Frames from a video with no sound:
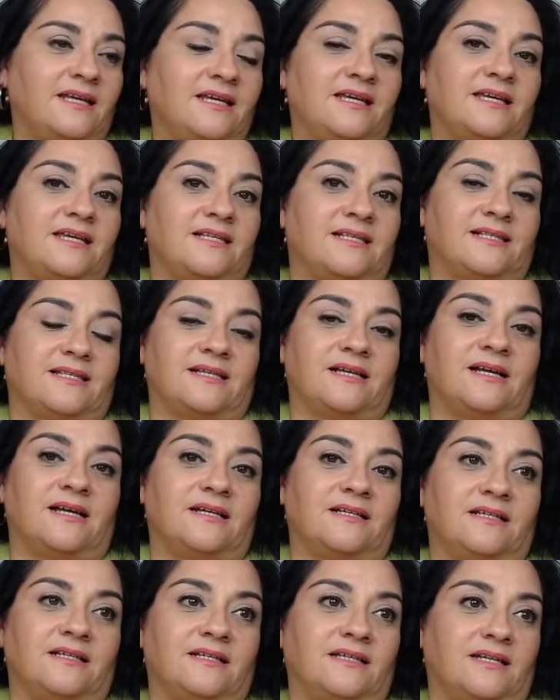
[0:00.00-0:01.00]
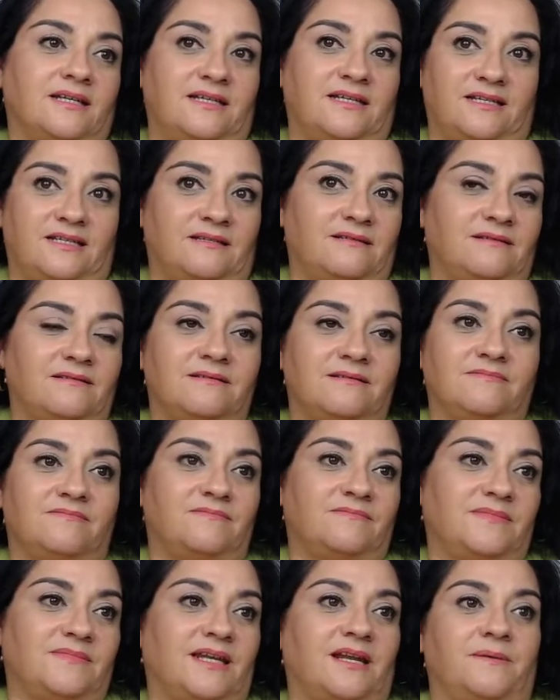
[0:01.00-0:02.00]
is gonna
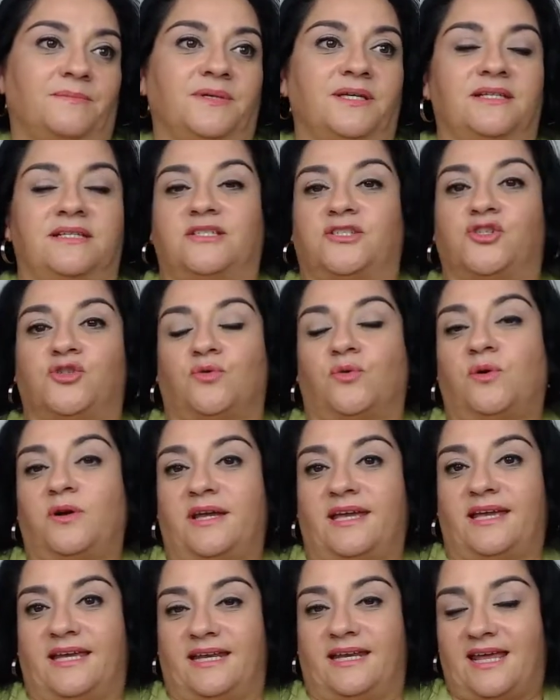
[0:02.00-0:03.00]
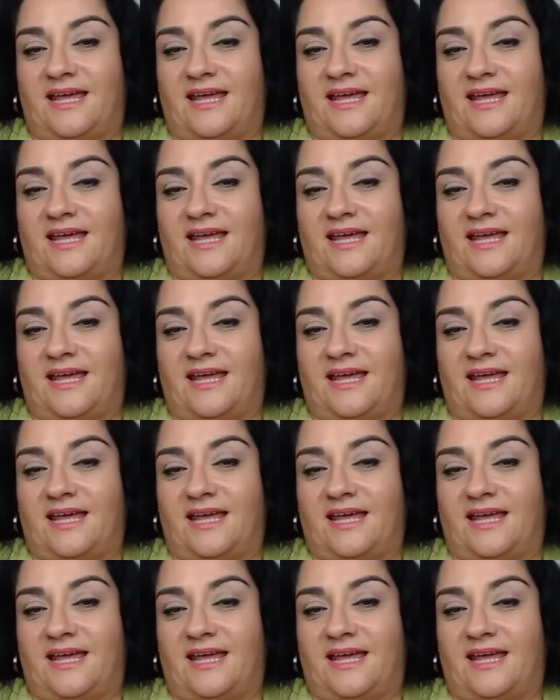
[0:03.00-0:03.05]
that I'm gonna join